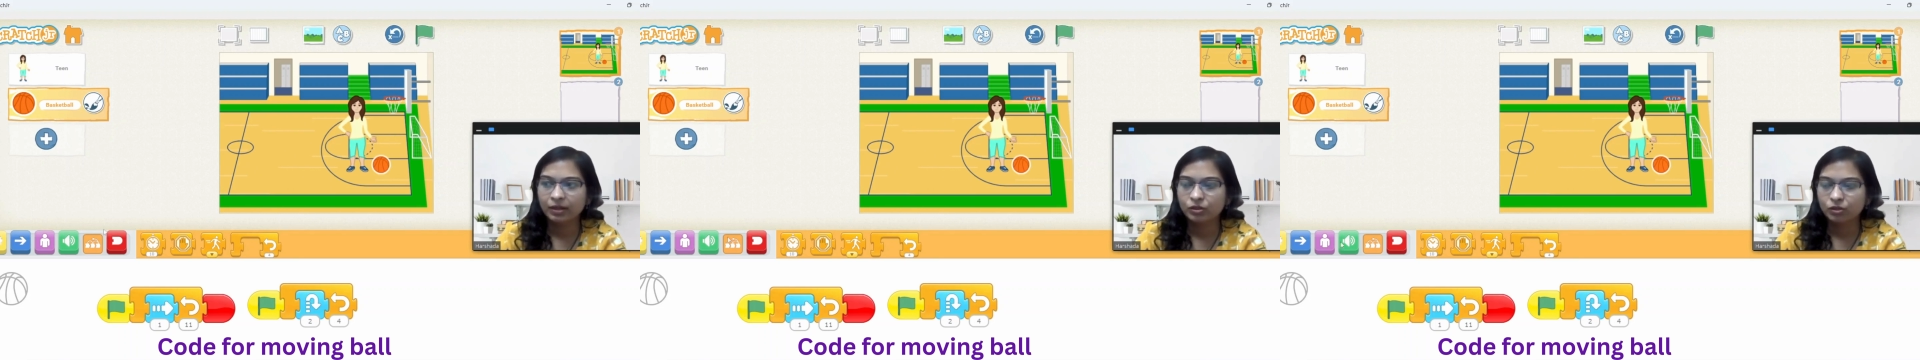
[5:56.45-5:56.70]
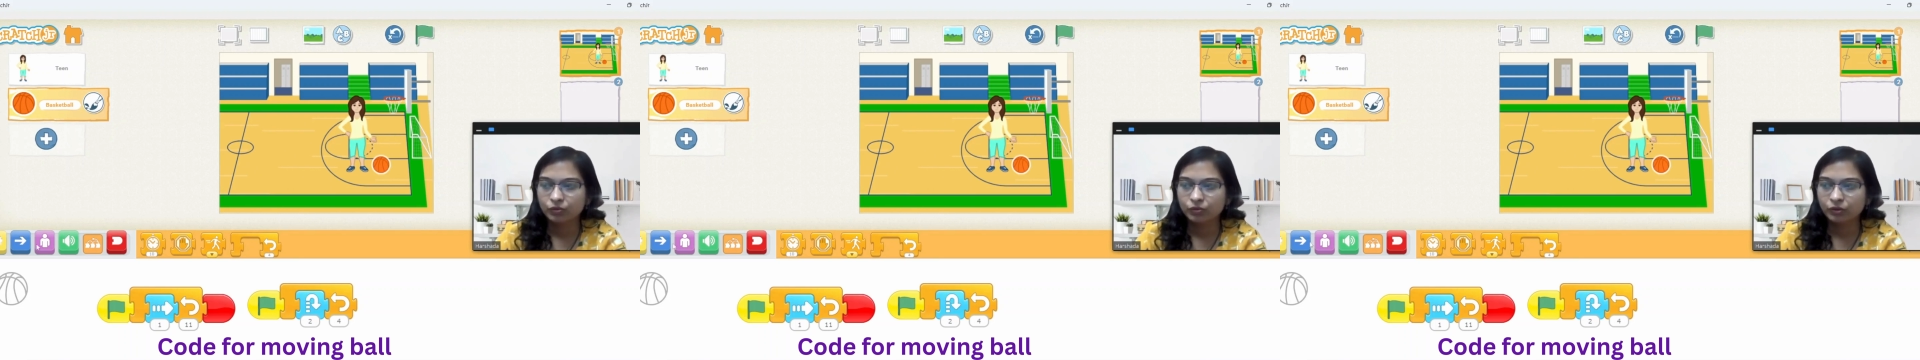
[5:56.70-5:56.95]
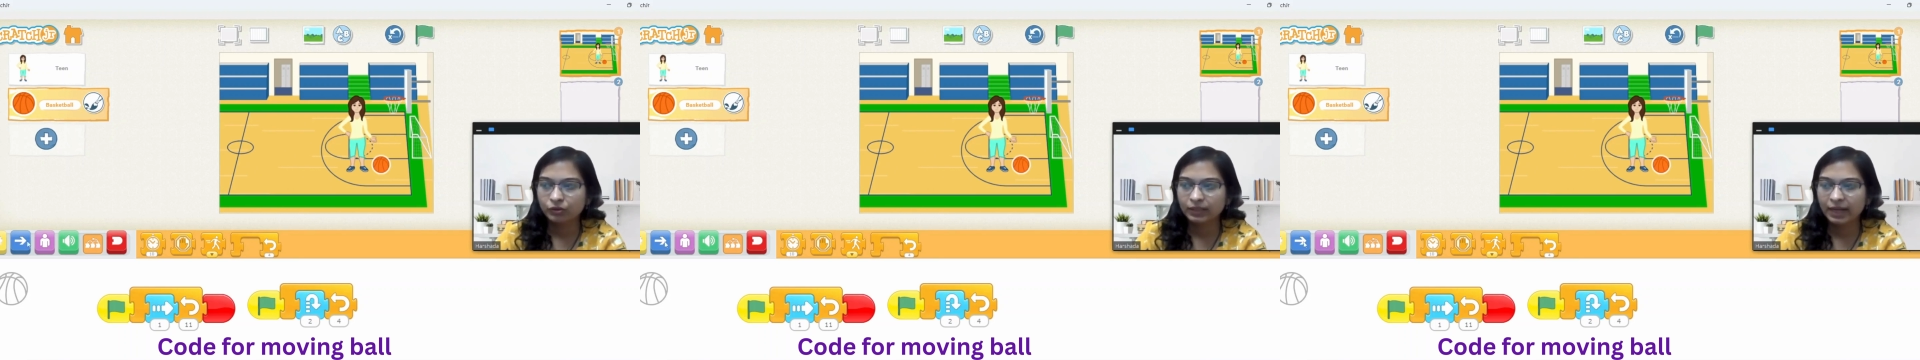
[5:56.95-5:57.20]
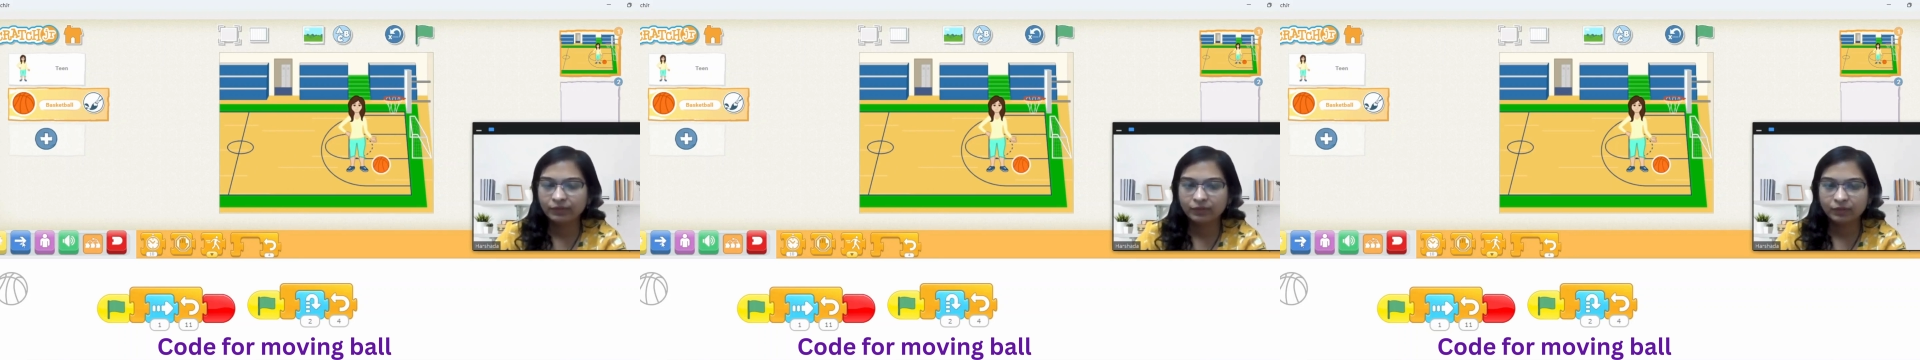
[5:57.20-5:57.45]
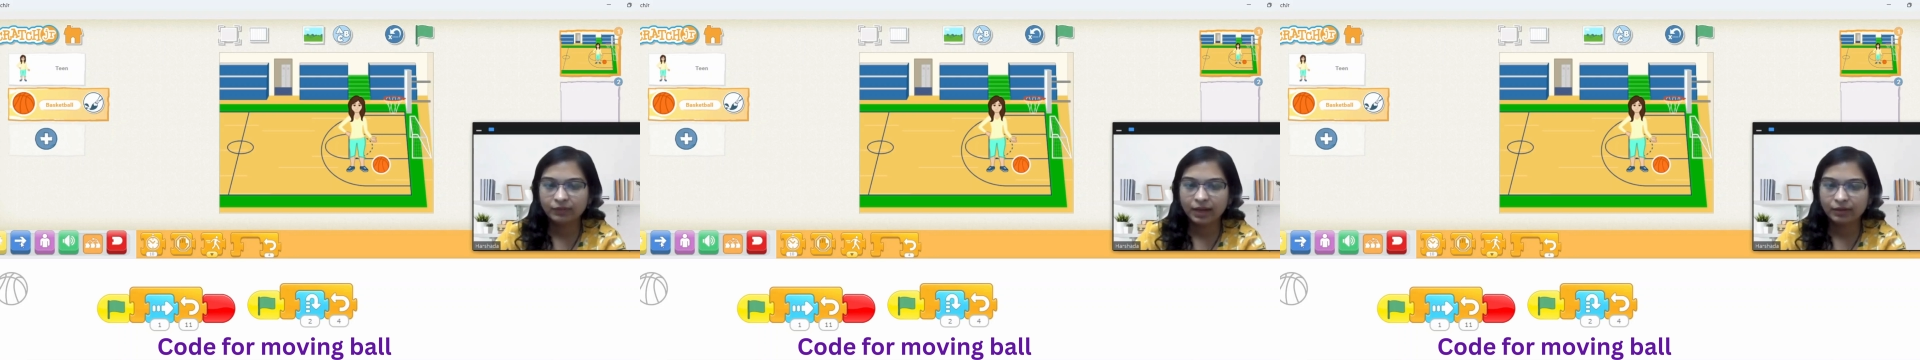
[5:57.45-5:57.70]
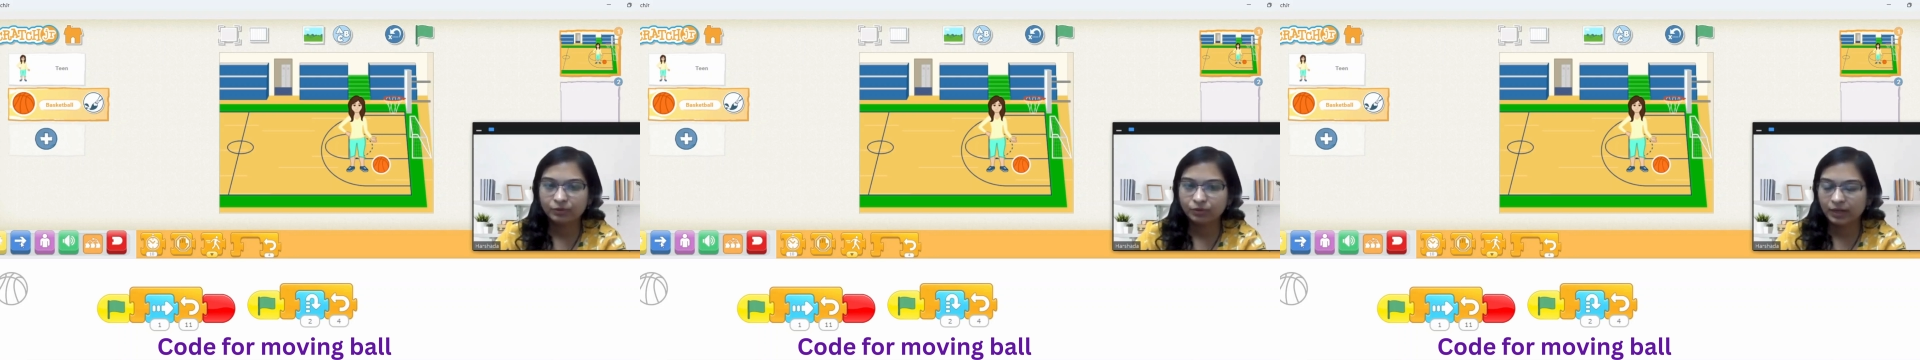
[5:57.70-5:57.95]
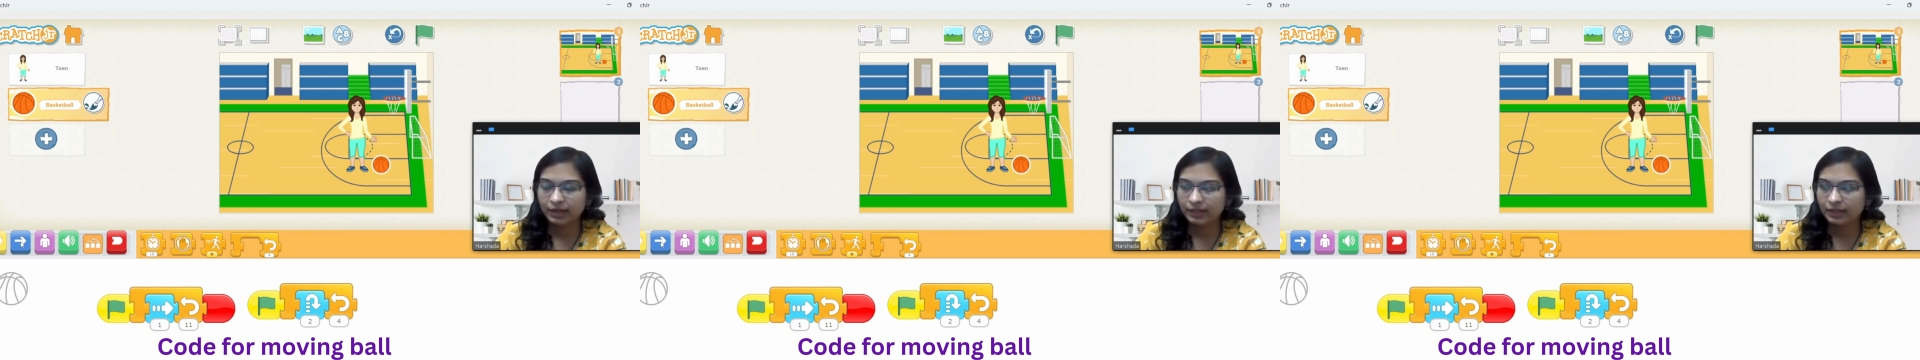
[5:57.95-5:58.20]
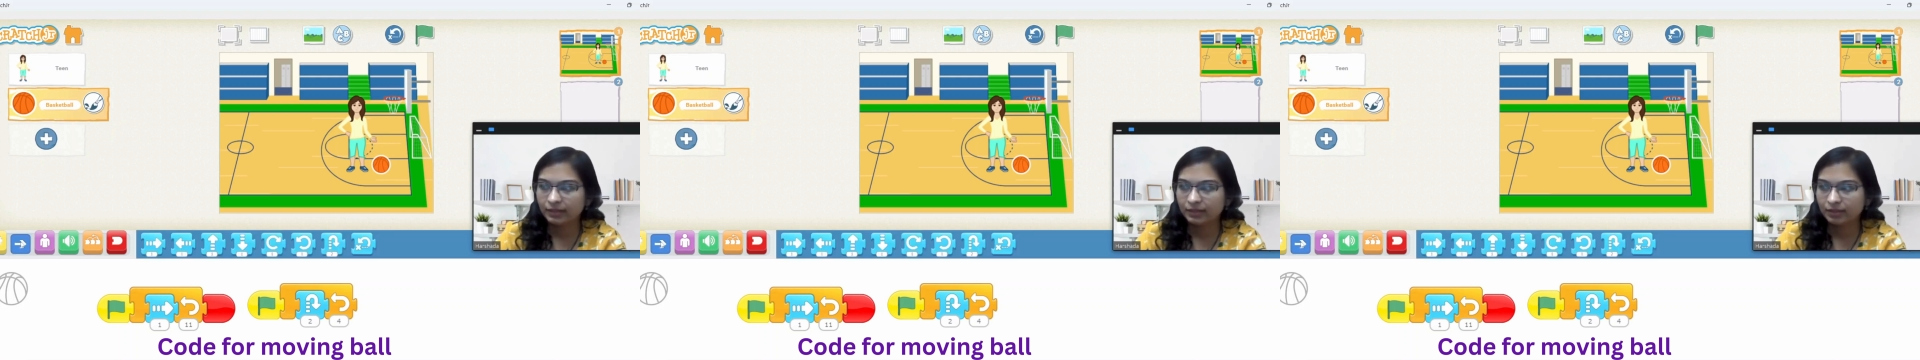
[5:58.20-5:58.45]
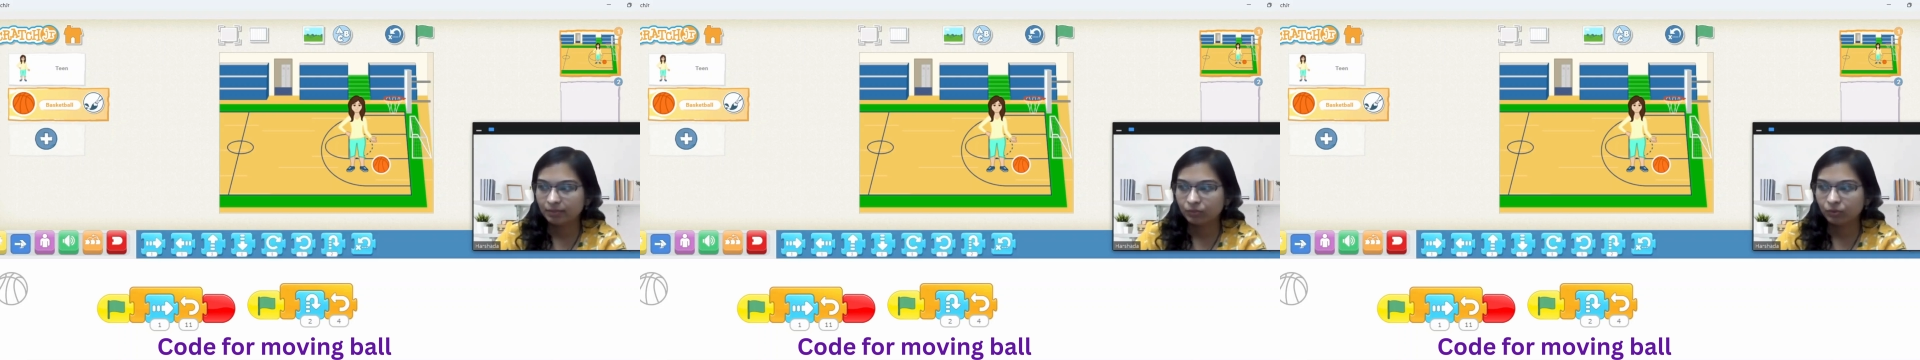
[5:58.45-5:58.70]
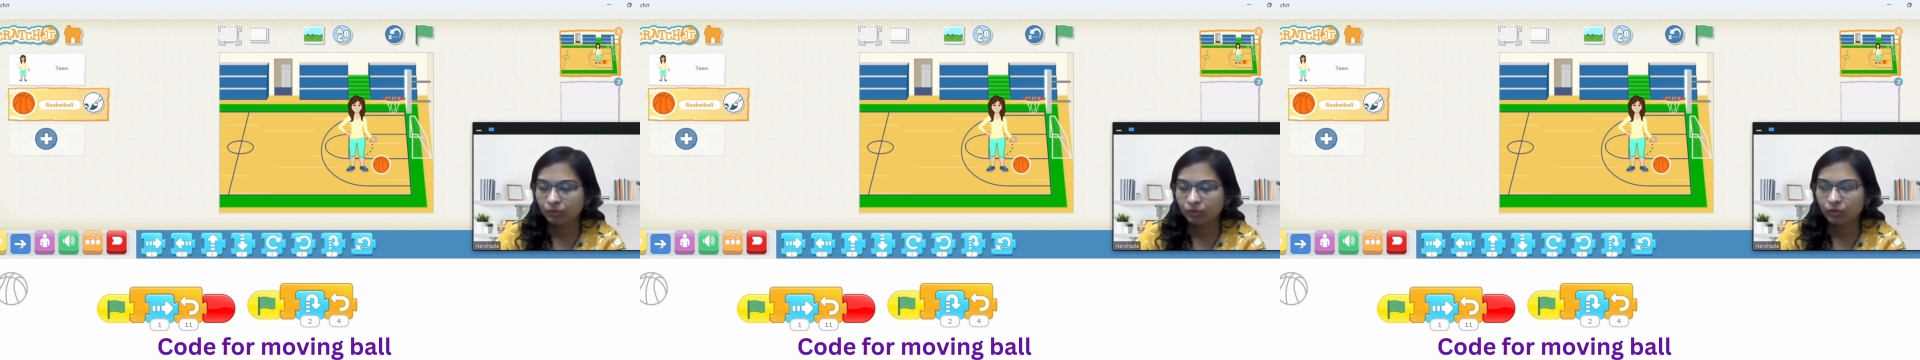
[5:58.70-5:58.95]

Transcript: So for that we will have to write some more